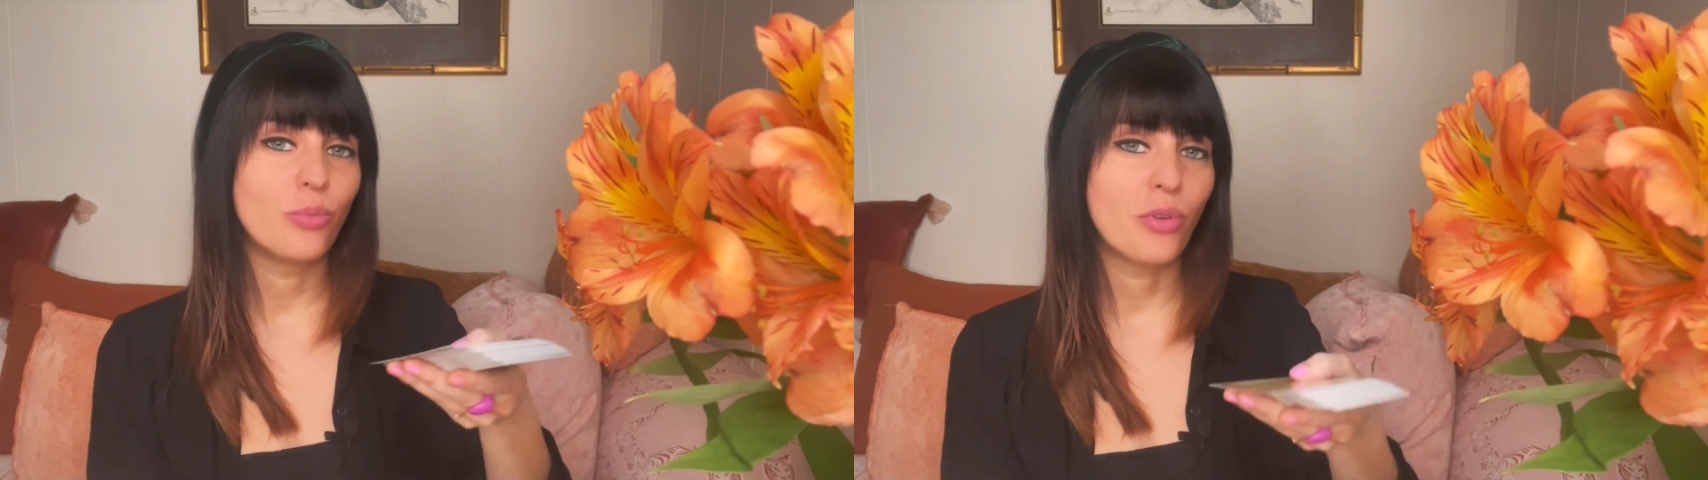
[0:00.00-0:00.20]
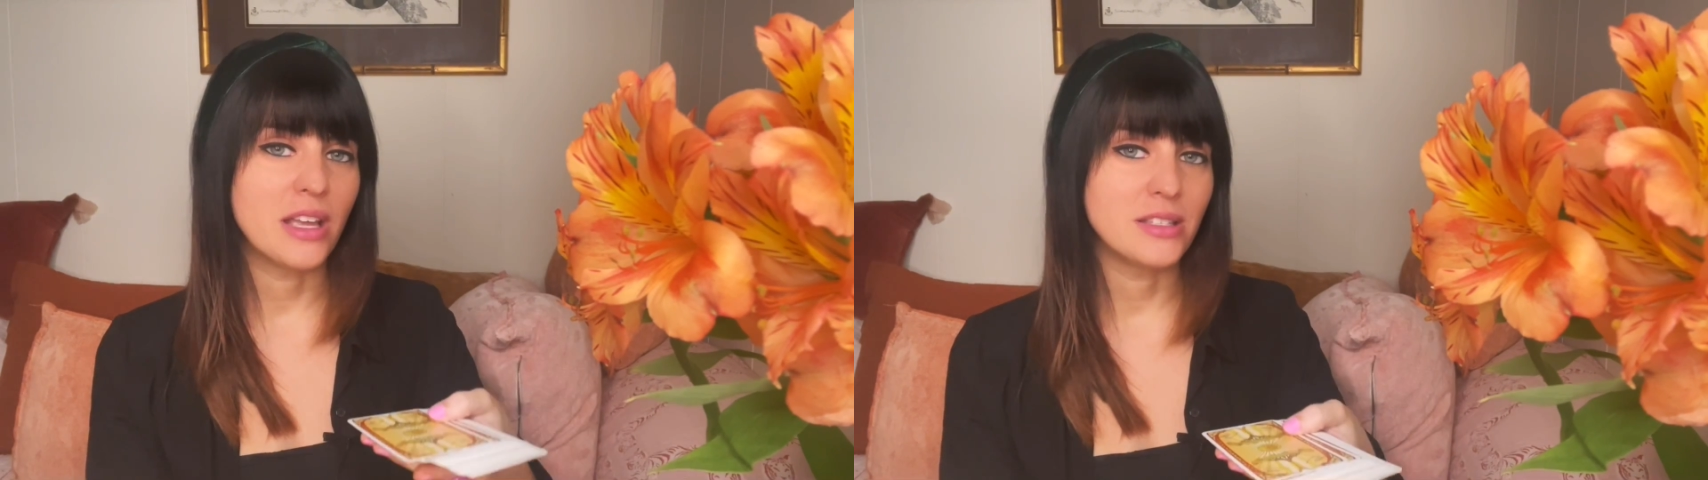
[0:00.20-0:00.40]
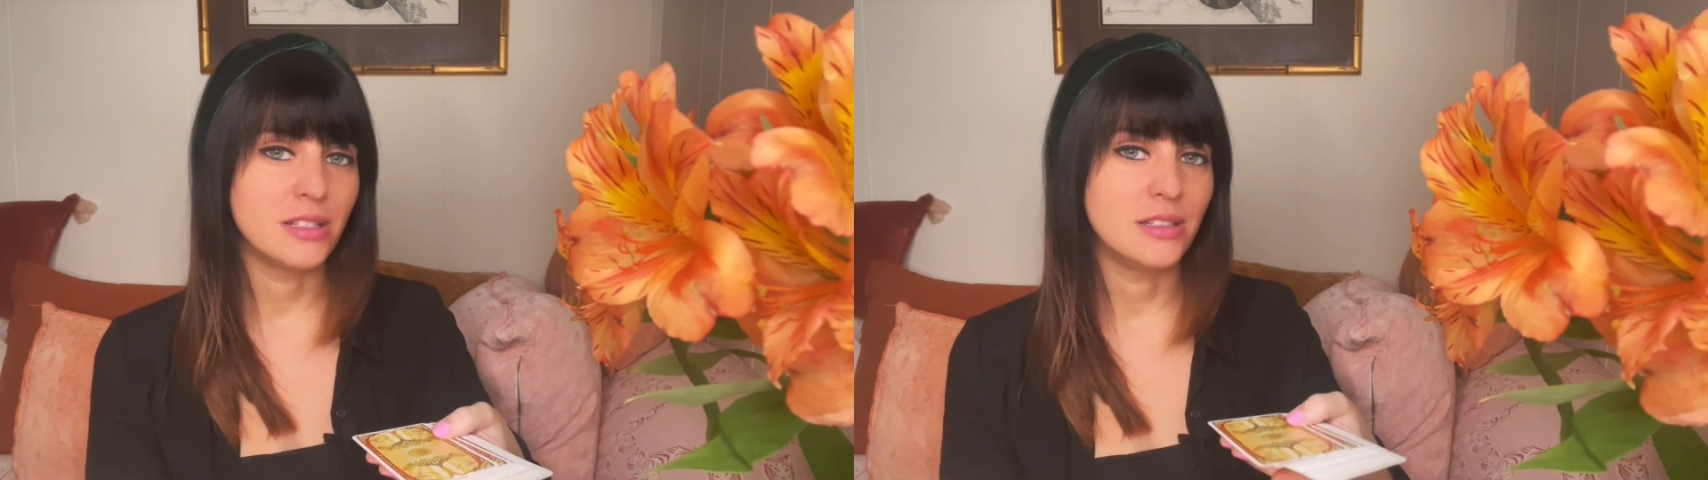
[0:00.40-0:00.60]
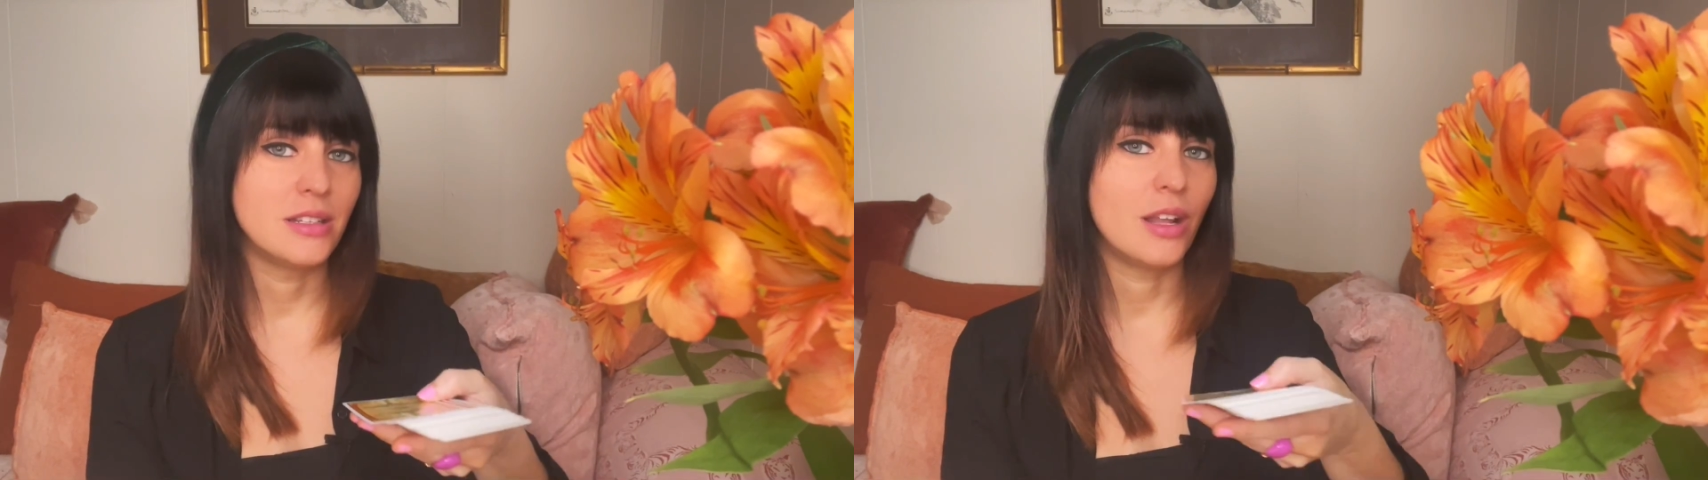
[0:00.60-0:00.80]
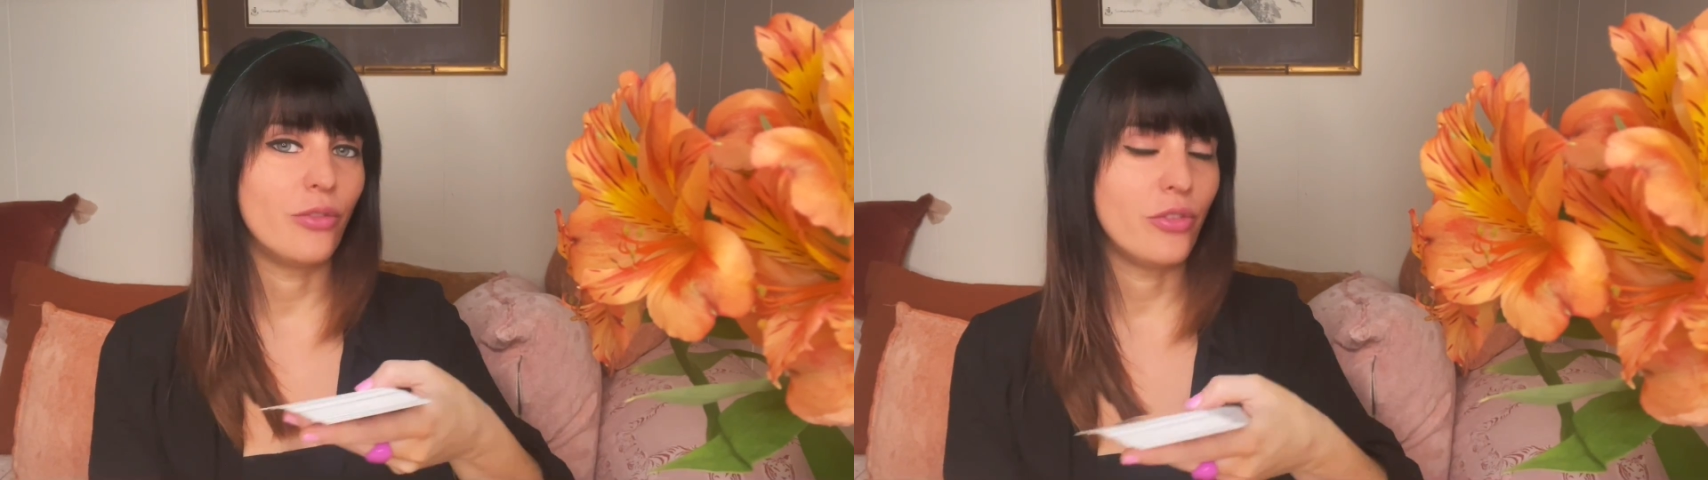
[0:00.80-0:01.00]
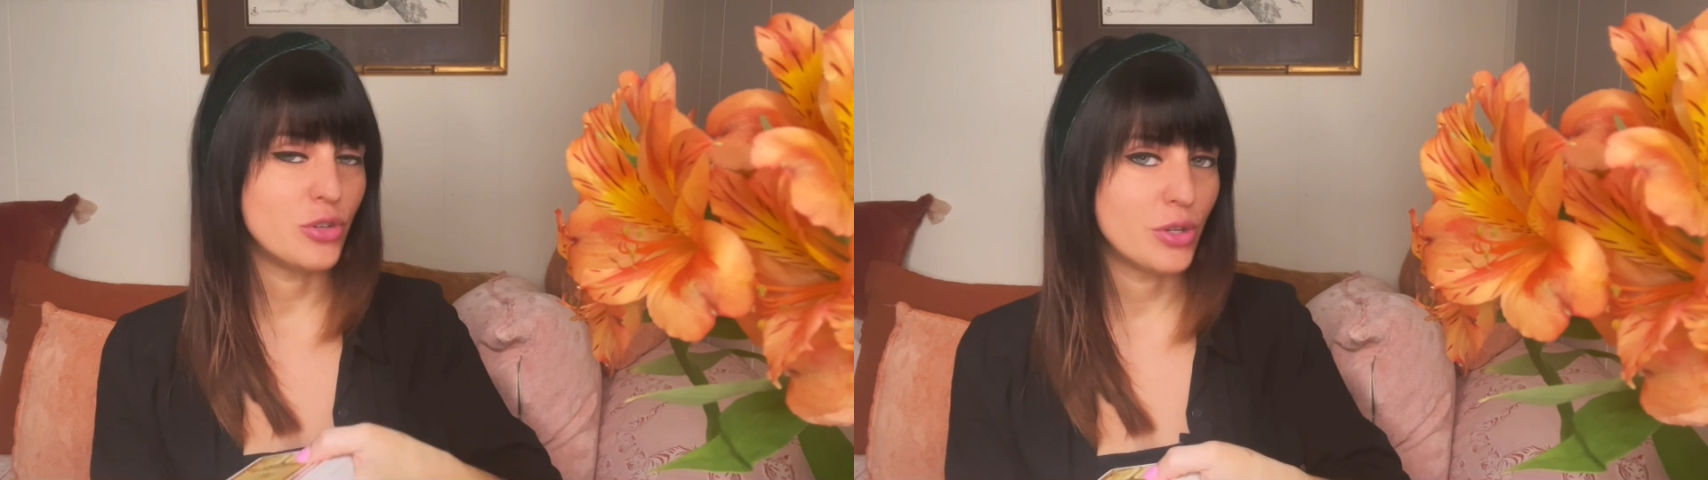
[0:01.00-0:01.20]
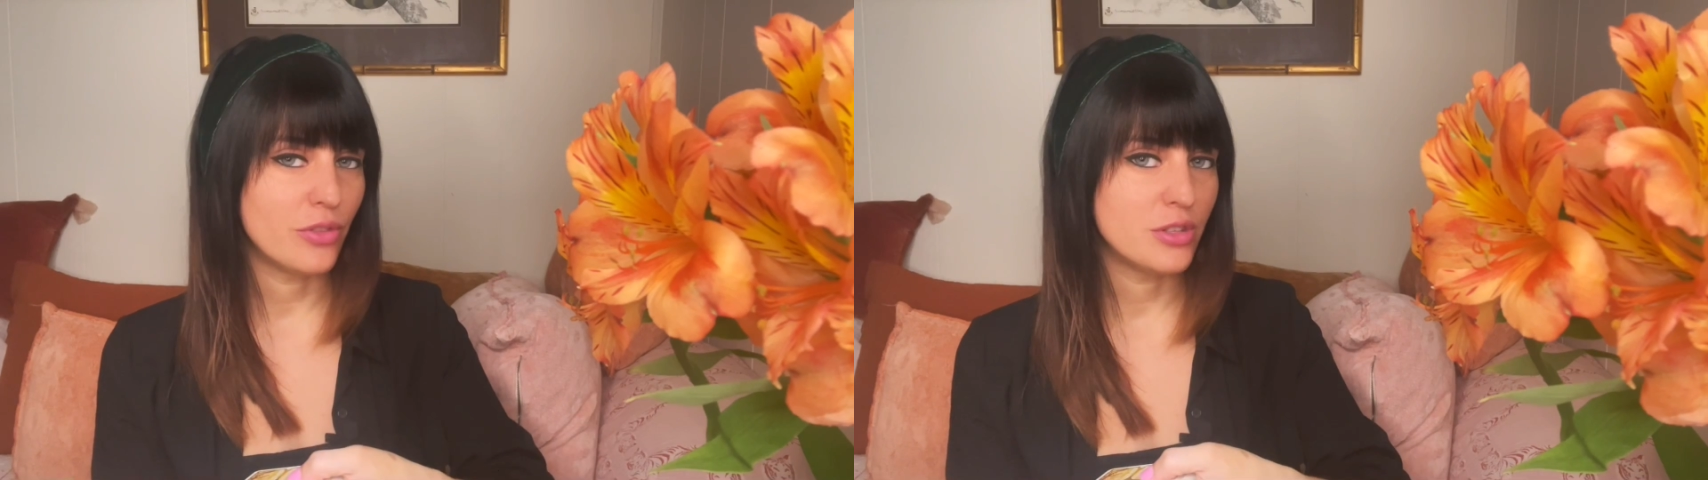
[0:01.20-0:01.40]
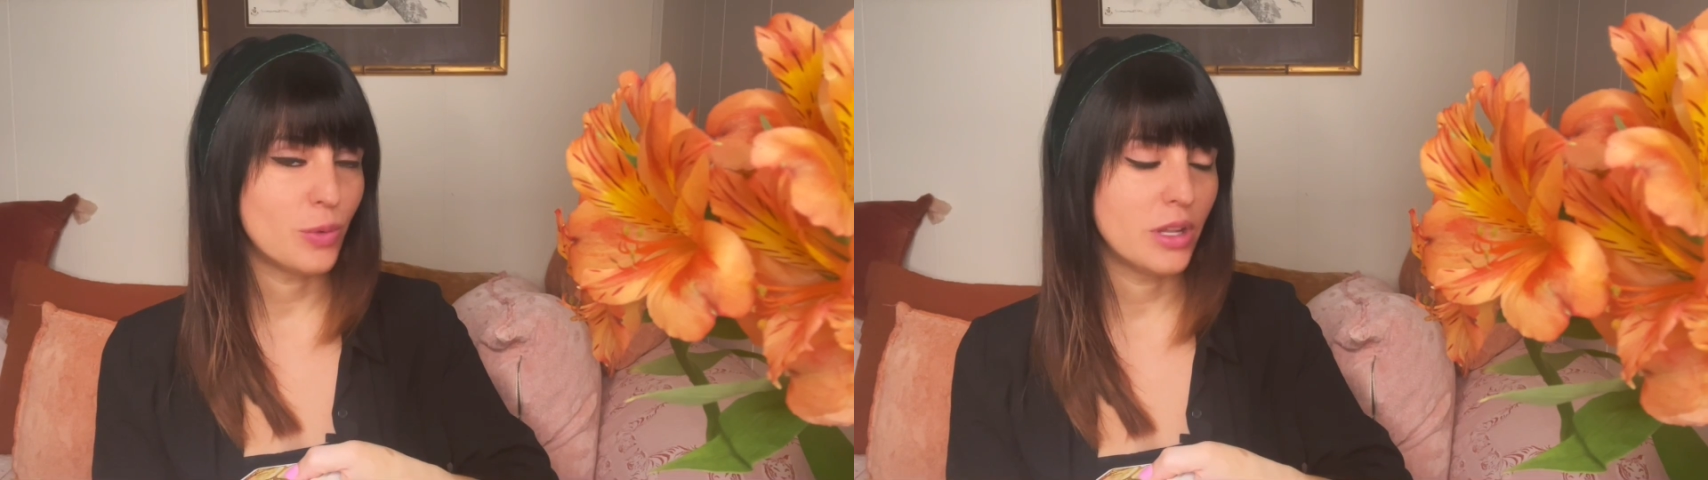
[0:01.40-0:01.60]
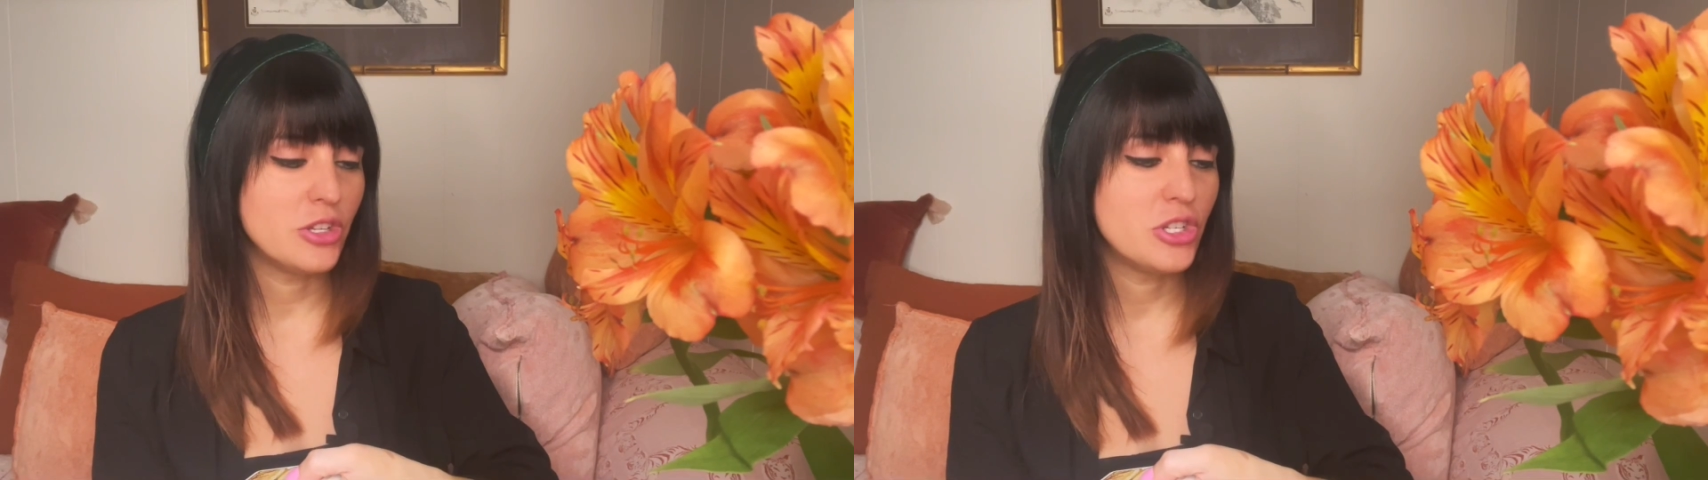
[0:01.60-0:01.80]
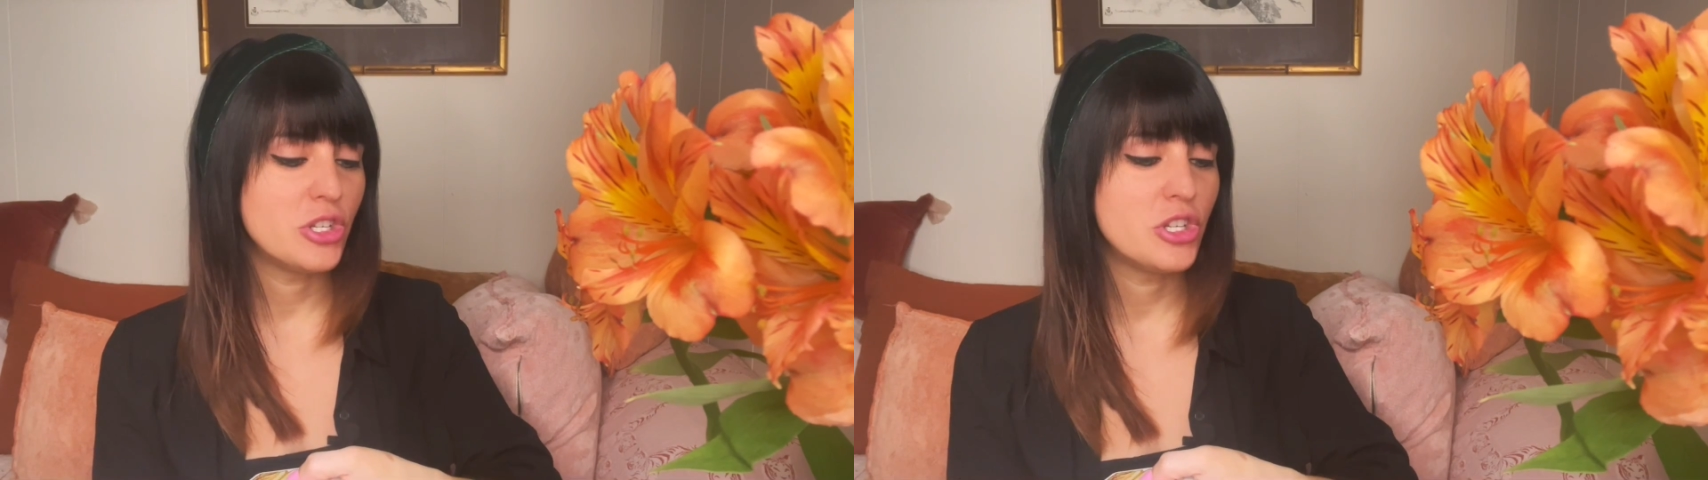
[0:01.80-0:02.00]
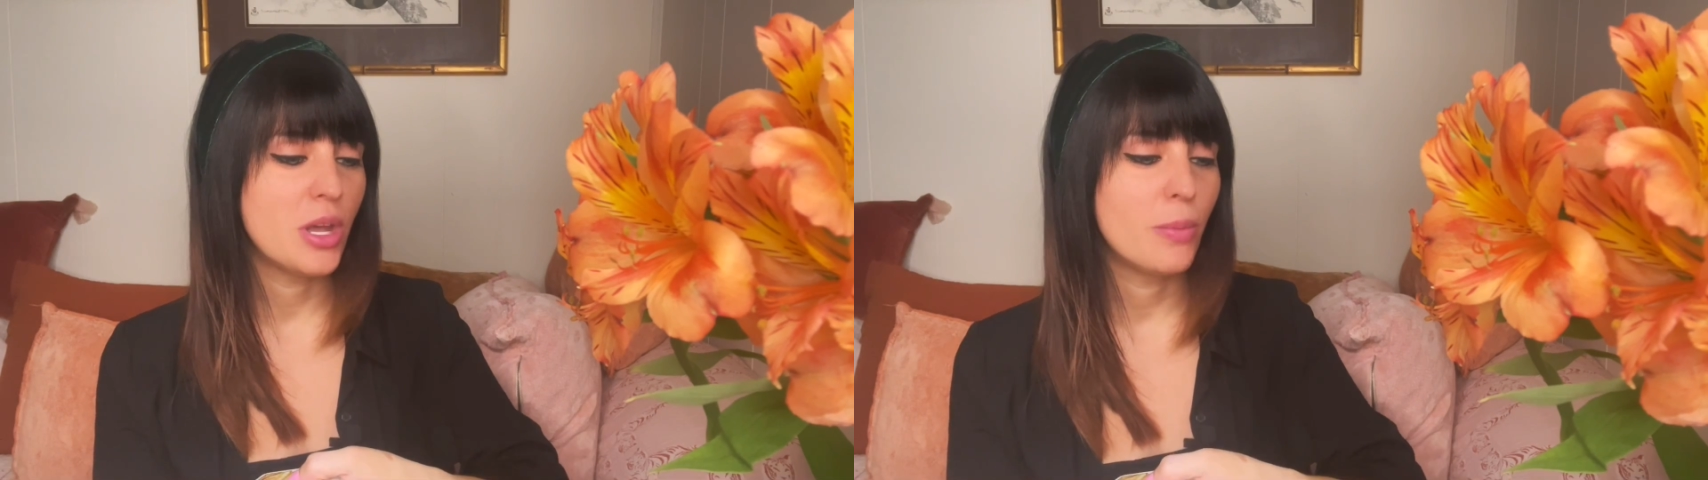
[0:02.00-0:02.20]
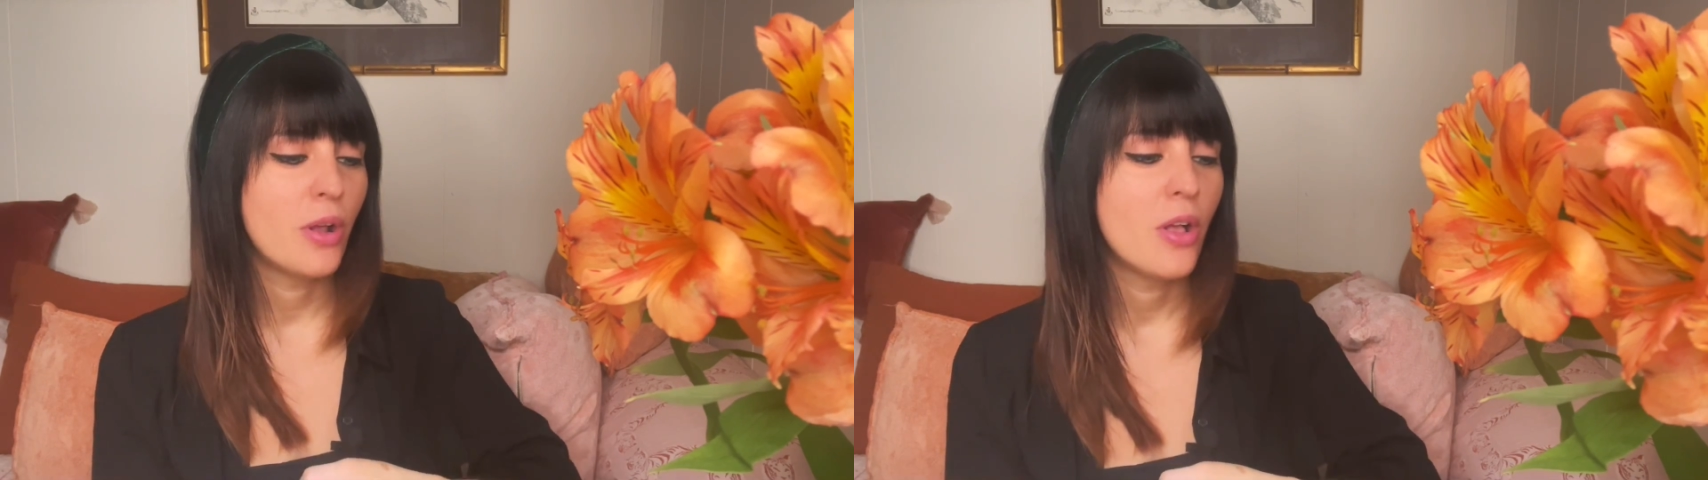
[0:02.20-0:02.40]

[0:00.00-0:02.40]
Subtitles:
present, and future of this relationship.